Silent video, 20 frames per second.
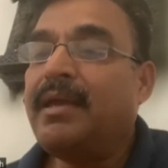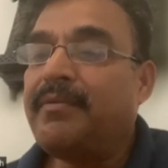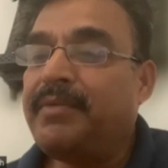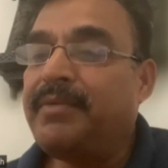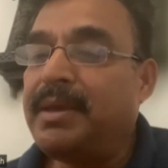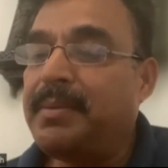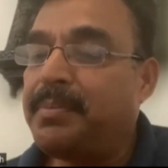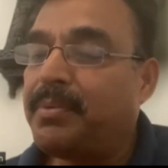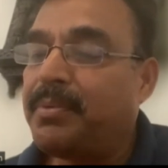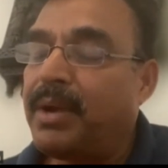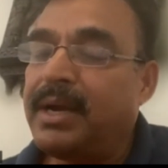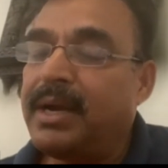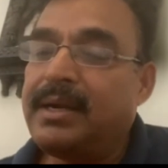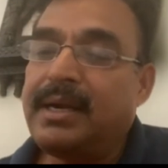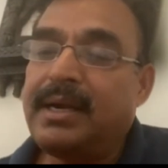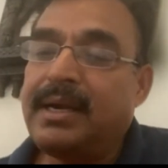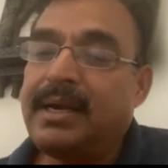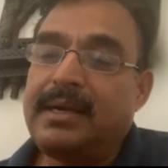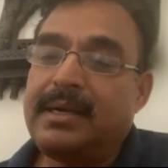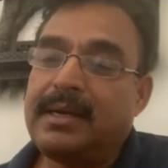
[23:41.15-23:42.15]
We
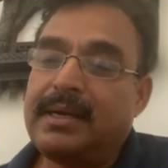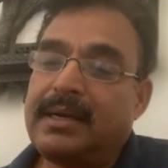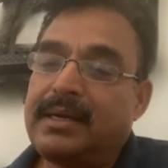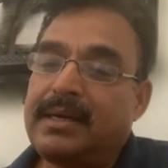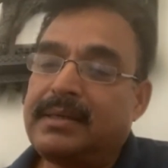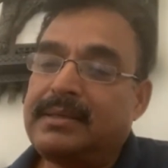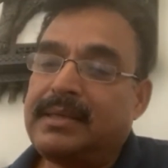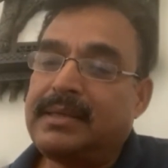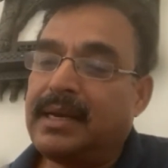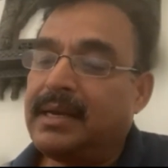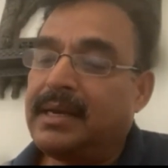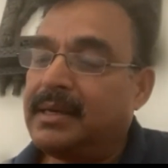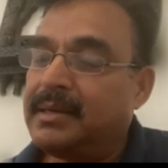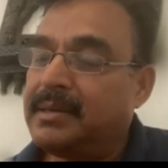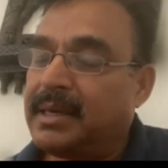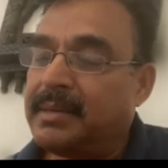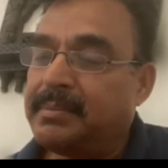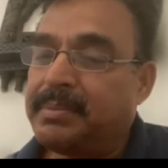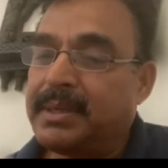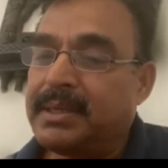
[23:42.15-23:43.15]
provided till
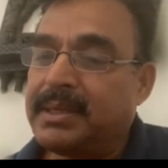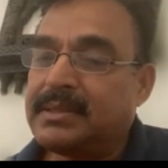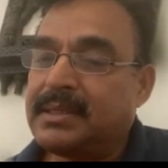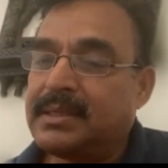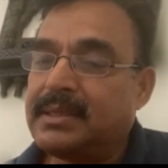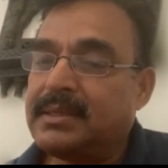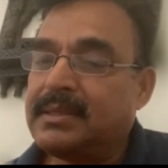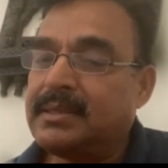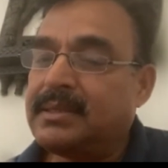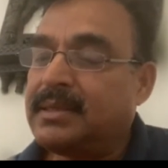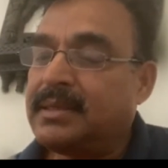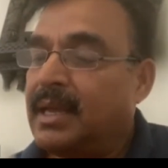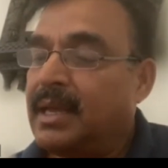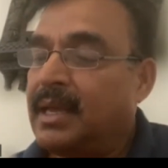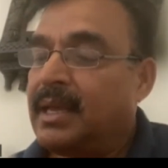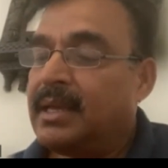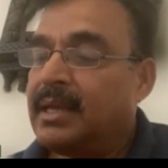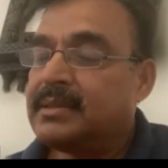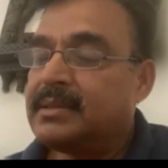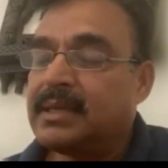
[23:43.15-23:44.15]
a person,
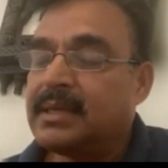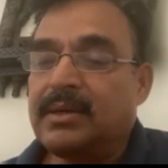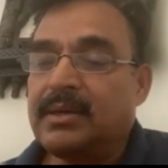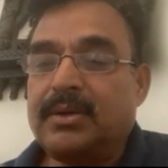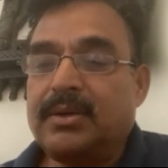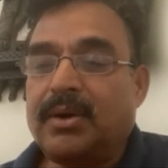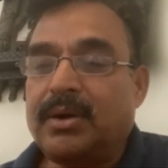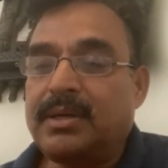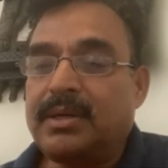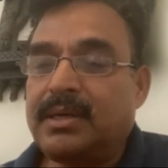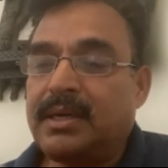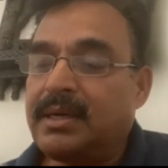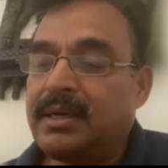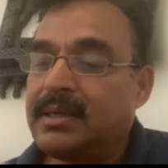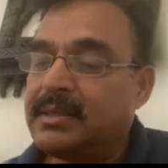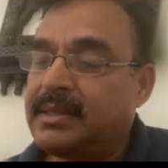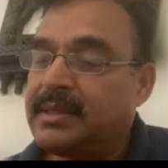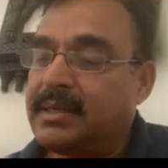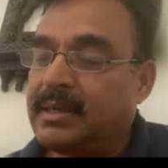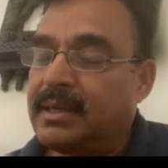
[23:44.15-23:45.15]
son or
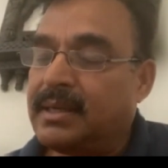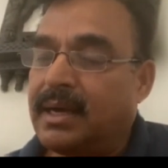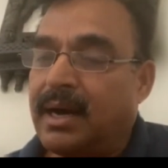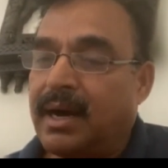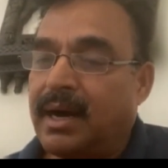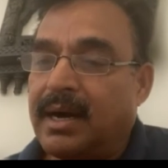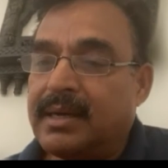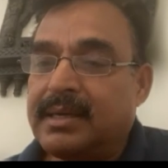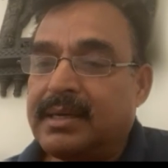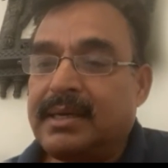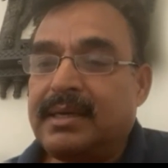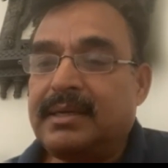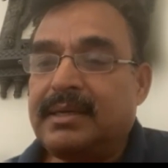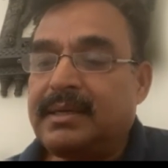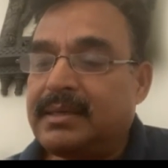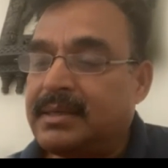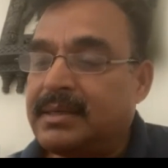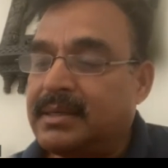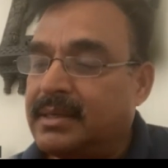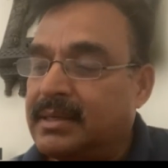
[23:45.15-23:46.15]
daughter, are in
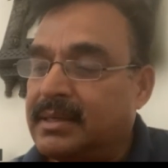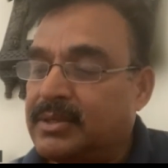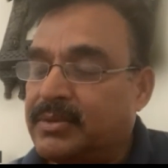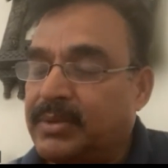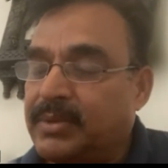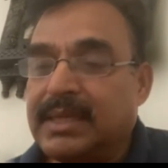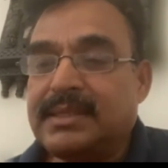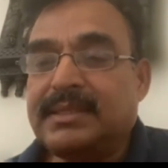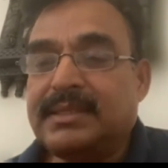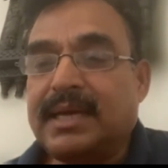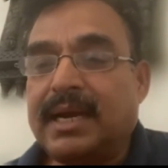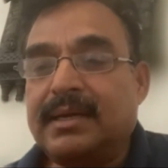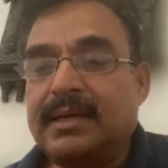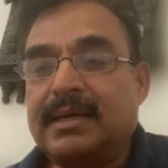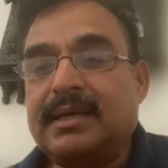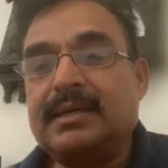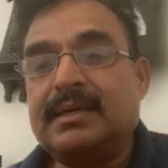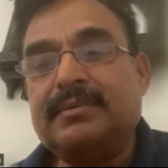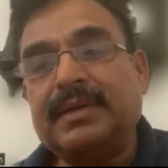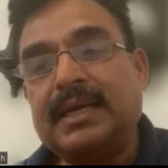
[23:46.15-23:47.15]
12th
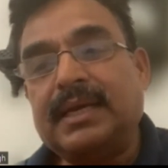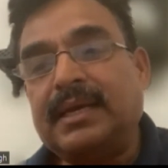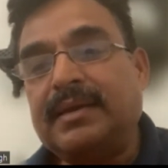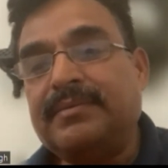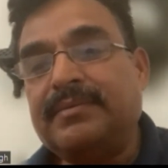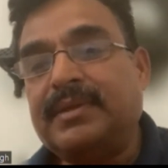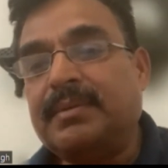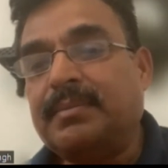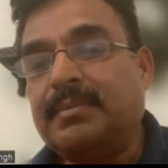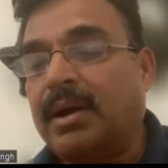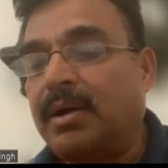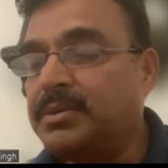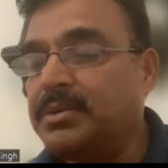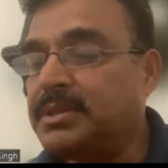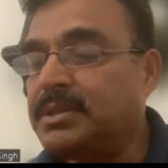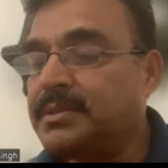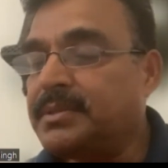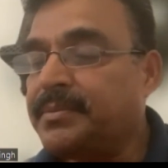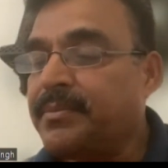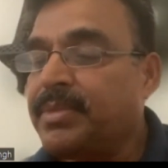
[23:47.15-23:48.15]
standard, we'll give them
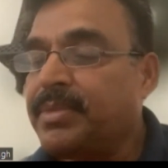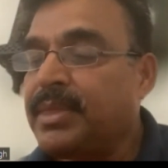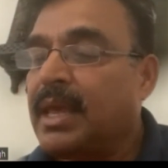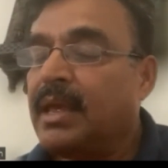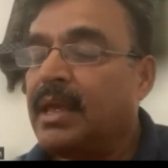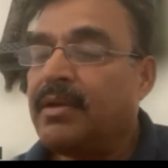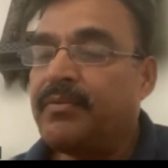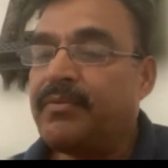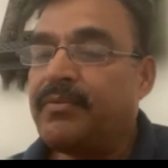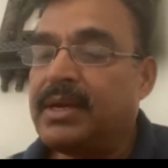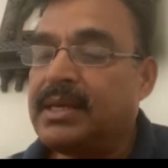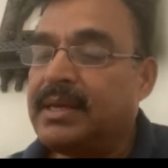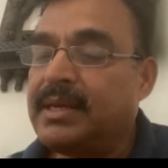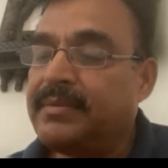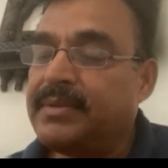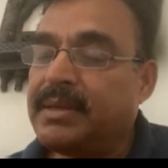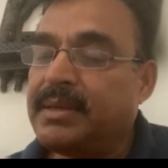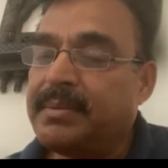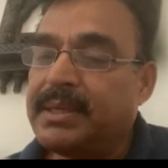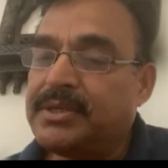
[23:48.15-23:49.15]
house, we'll
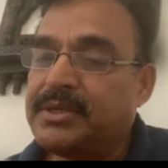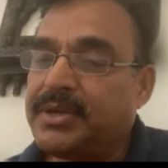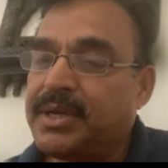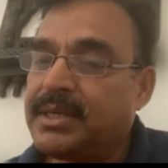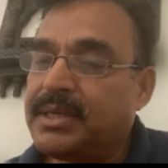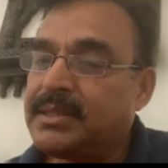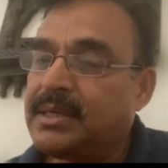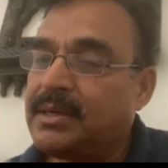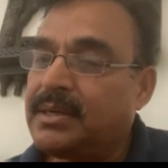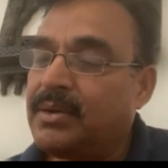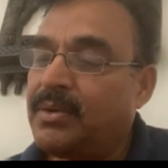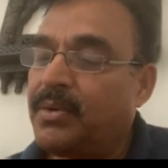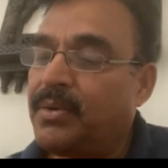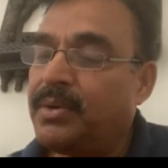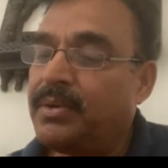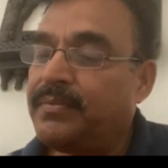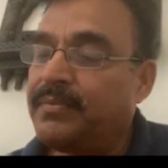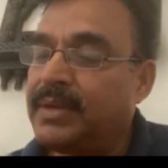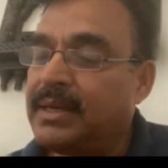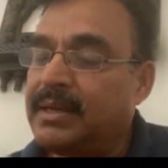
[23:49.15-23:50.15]
give them education
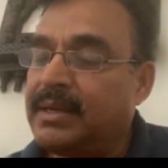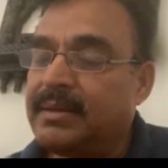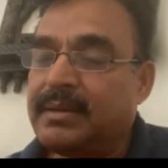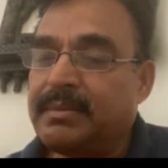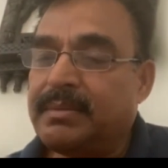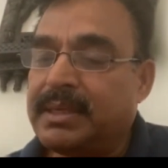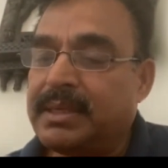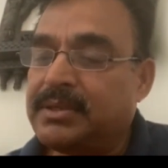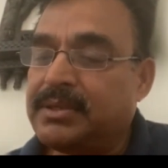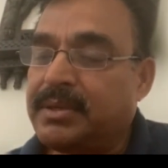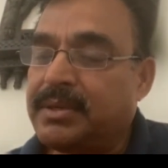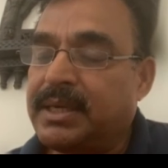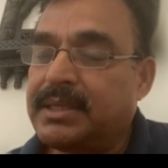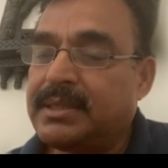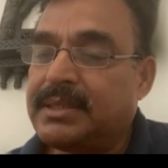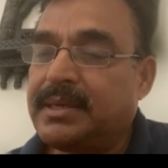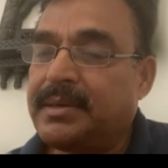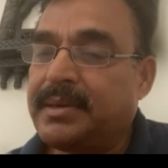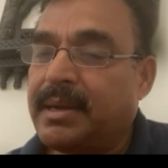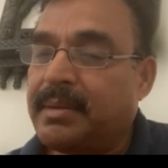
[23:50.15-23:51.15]
loan, we'll give them education.